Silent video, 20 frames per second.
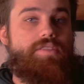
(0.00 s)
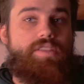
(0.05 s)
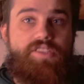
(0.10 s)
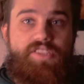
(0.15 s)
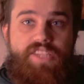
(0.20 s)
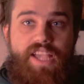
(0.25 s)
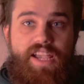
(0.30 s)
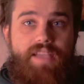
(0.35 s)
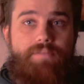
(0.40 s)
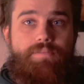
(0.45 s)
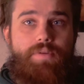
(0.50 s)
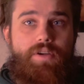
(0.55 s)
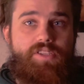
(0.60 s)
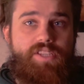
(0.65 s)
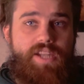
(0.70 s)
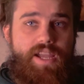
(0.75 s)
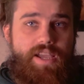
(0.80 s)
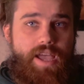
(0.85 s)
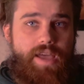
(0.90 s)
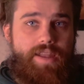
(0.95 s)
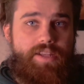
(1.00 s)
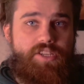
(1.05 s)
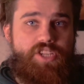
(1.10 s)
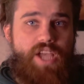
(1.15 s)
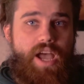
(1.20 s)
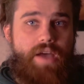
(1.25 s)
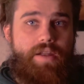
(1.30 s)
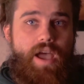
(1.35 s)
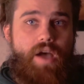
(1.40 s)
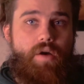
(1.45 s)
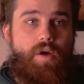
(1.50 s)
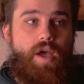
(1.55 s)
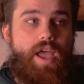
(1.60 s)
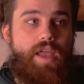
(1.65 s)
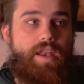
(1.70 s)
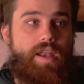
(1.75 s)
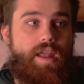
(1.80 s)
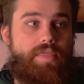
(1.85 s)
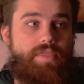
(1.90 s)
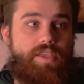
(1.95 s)
The second person I gotta shout out,
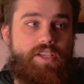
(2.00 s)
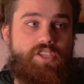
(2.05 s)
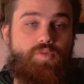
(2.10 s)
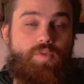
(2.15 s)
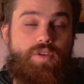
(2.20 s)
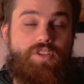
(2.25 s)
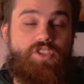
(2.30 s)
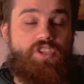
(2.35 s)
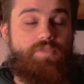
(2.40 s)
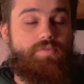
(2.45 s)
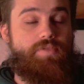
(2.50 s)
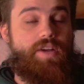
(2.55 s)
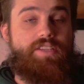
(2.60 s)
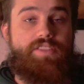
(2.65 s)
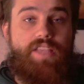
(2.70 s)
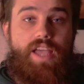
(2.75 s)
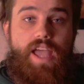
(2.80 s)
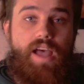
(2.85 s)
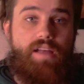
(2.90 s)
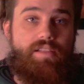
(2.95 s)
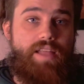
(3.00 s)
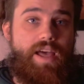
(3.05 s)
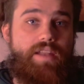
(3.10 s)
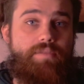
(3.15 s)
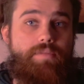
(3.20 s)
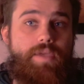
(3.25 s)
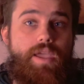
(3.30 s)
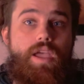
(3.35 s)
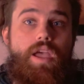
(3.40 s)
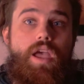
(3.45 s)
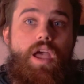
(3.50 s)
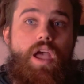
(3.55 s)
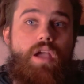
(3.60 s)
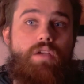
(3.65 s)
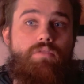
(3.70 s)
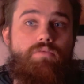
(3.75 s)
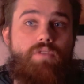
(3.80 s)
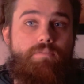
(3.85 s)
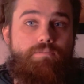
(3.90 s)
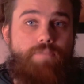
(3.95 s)
and this one surprised the hell out of me,
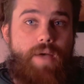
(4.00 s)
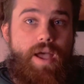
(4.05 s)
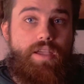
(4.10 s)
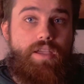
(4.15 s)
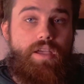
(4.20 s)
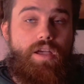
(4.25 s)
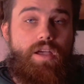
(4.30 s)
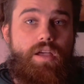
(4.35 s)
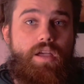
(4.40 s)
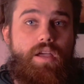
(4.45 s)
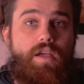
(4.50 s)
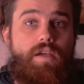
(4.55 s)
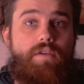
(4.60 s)
Rebecca